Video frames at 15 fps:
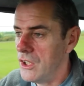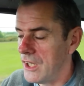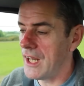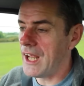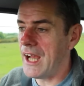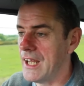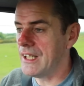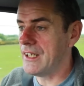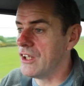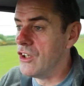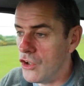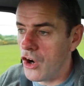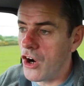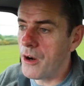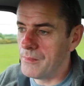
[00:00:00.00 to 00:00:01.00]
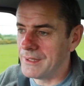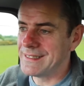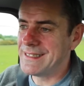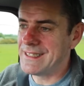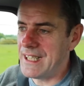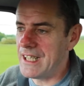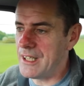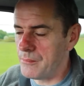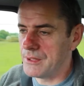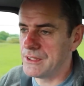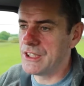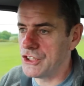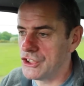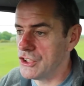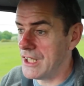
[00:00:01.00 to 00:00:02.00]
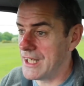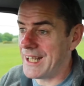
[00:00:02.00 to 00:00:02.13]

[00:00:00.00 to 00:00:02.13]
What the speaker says: It had a normal seating position.